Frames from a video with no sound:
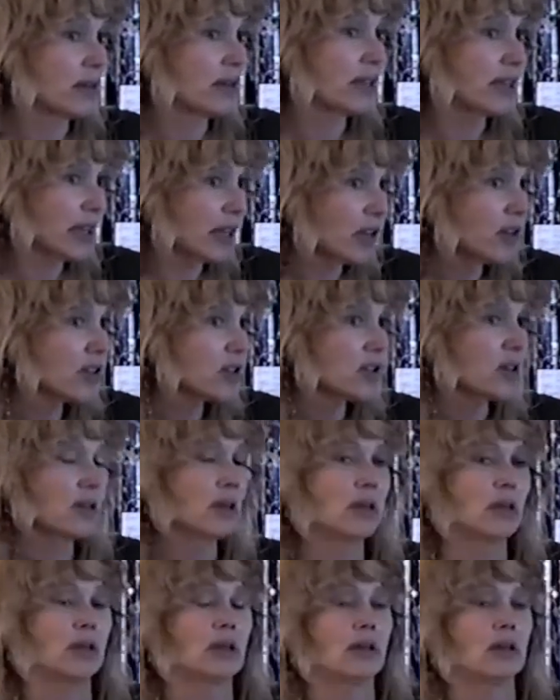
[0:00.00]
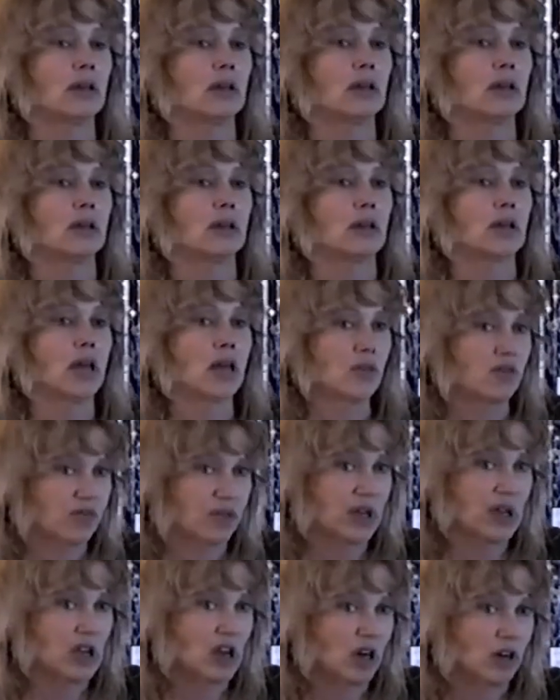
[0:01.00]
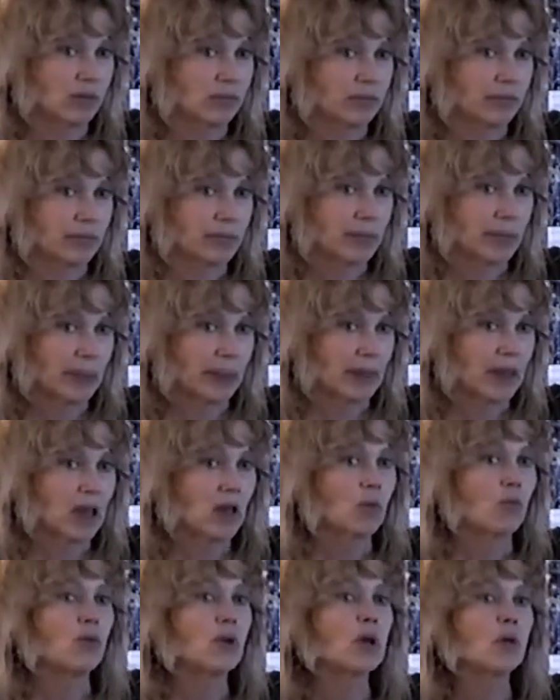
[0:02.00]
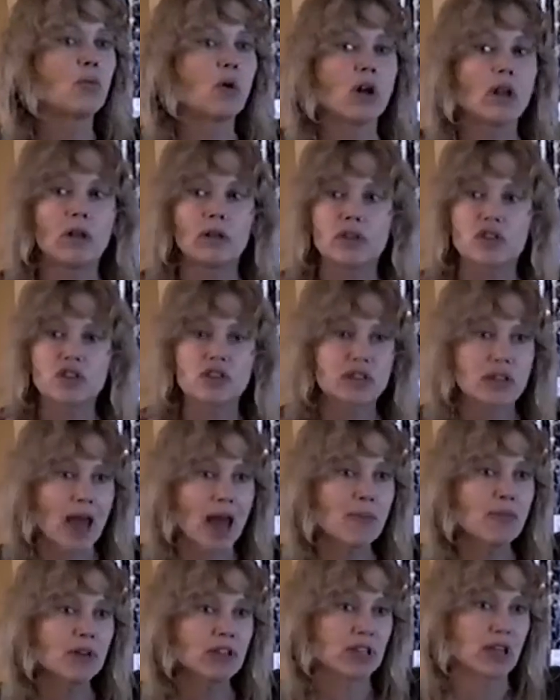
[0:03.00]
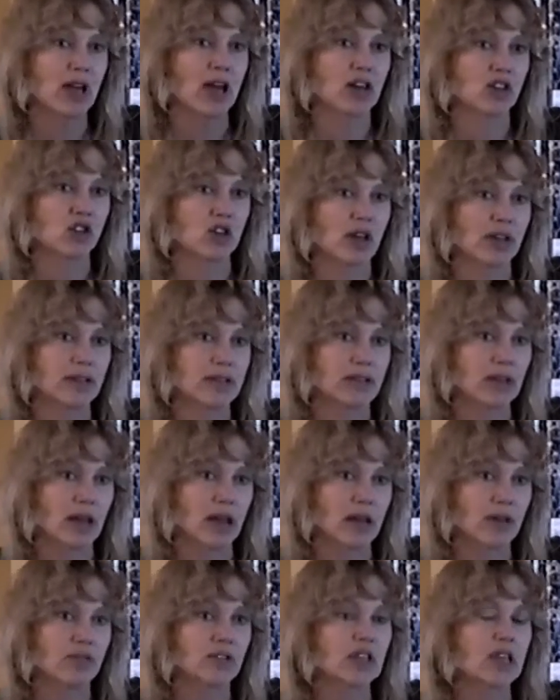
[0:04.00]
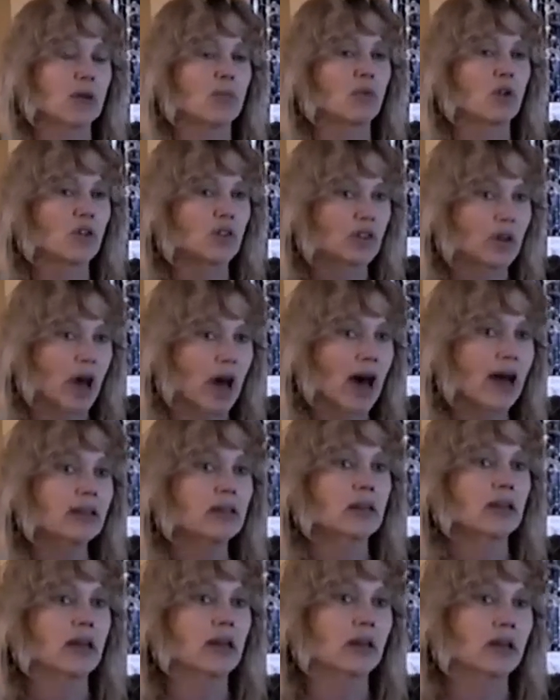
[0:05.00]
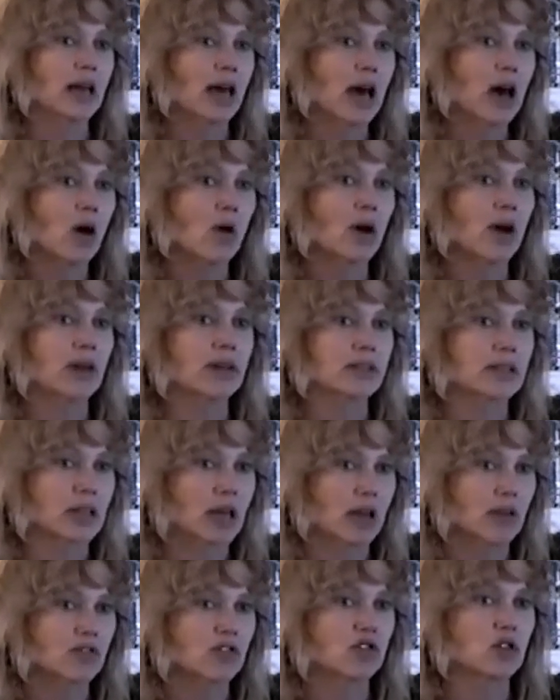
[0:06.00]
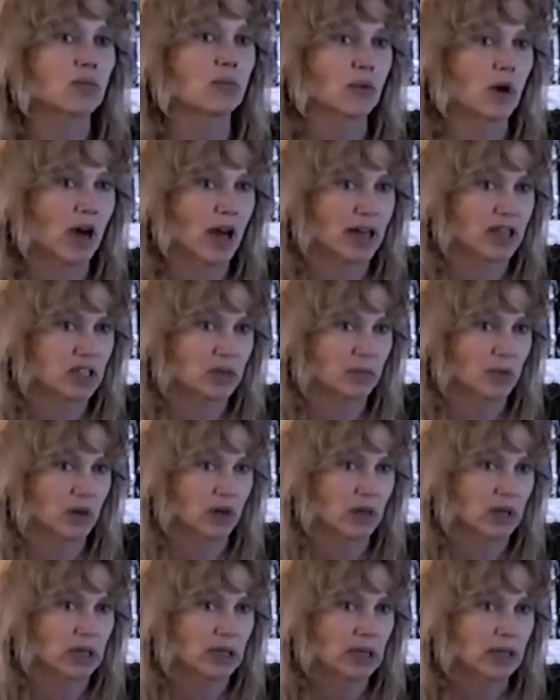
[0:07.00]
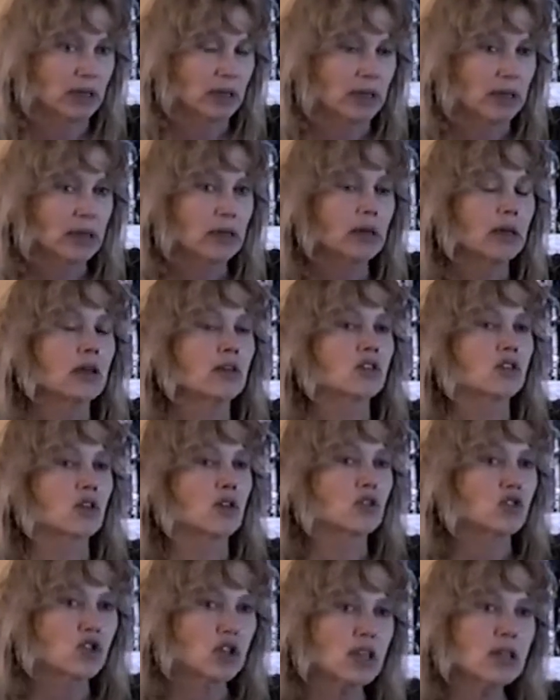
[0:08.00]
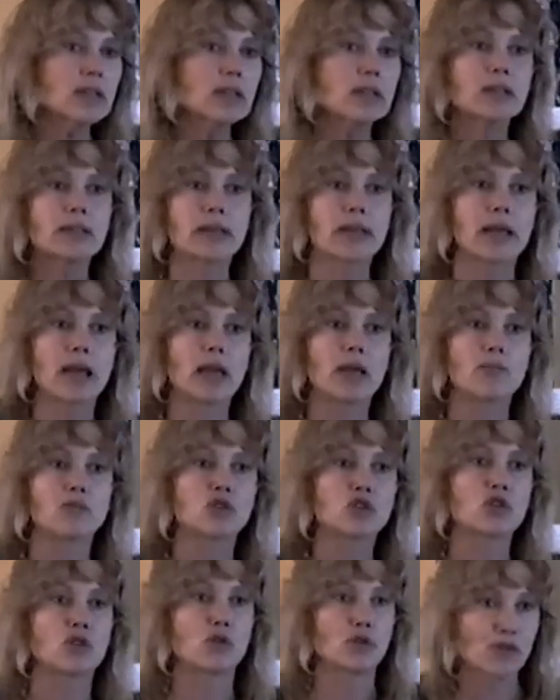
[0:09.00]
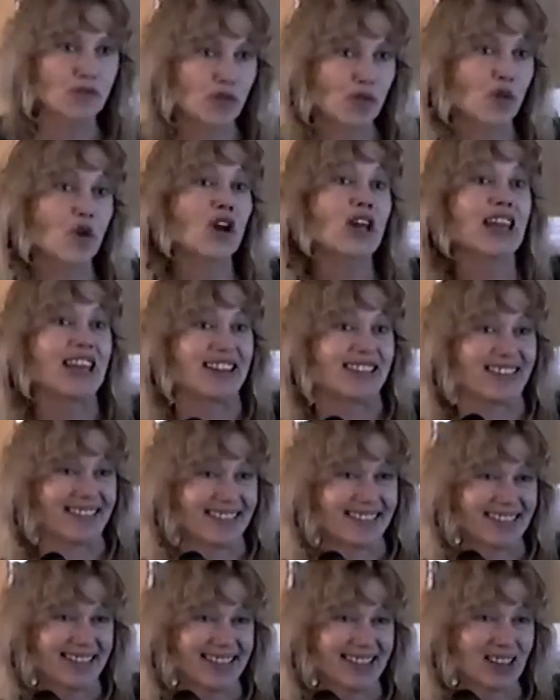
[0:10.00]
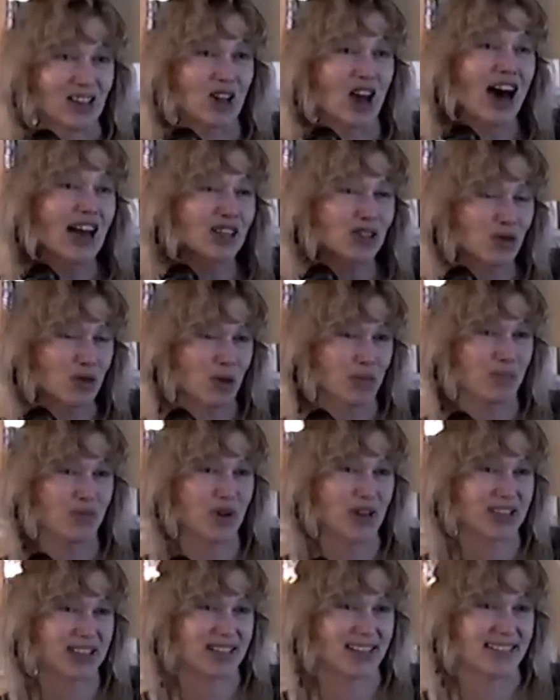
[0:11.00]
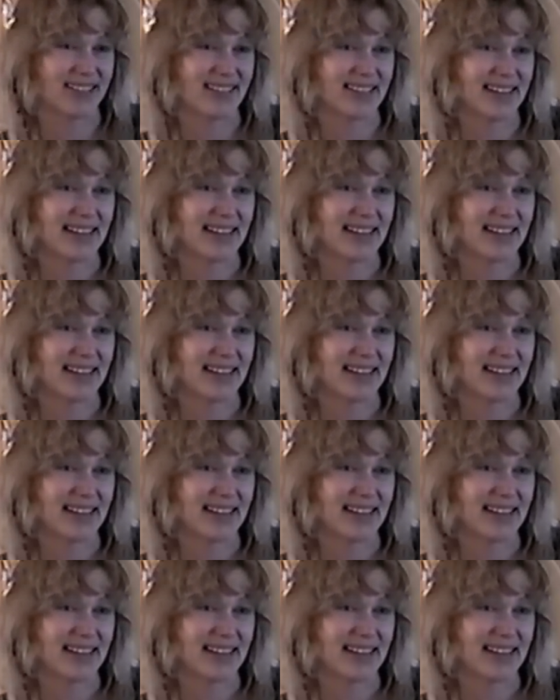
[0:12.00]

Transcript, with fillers: guilt and fear, we will sabotage ourselves and will not allow ourselves to prosper. So Jesus came to free, not to imprison.